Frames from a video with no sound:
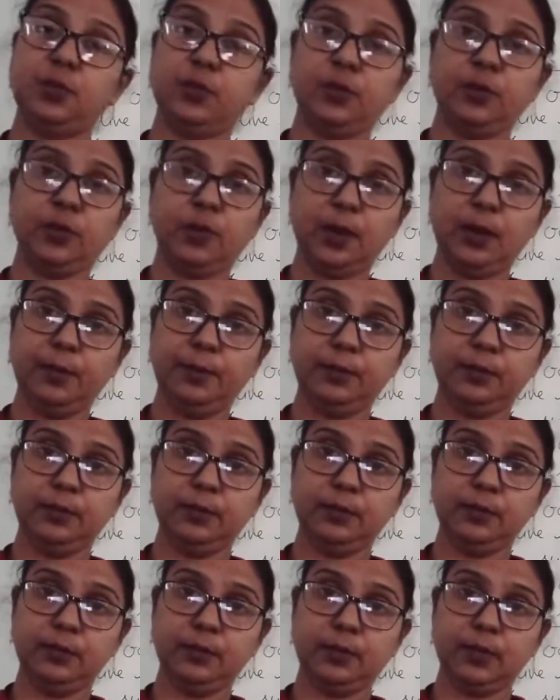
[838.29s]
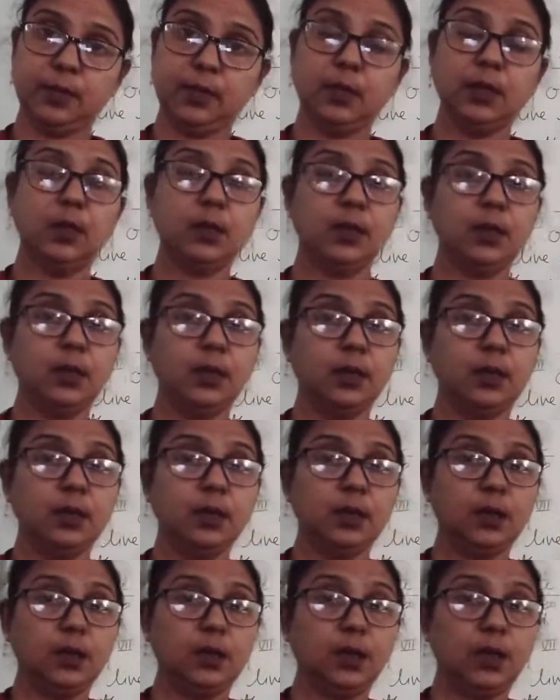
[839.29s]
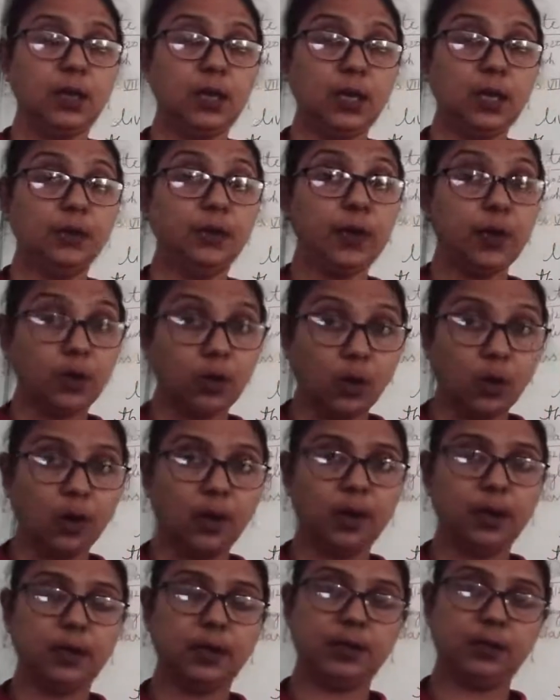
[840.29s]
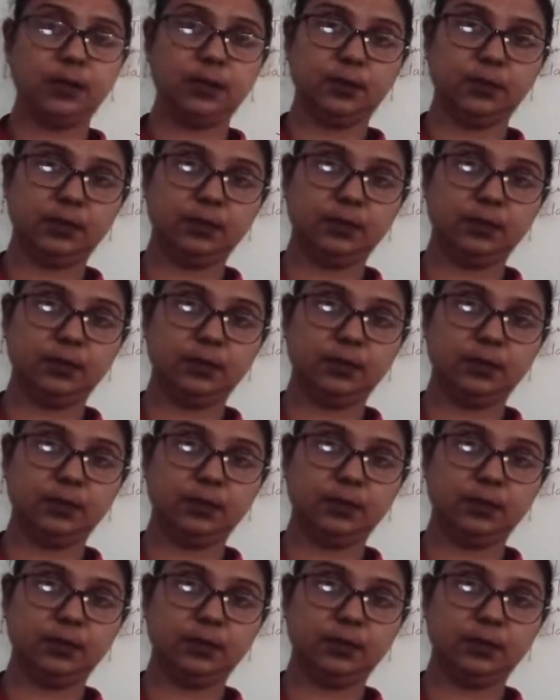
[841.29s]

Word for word: program. He recalled,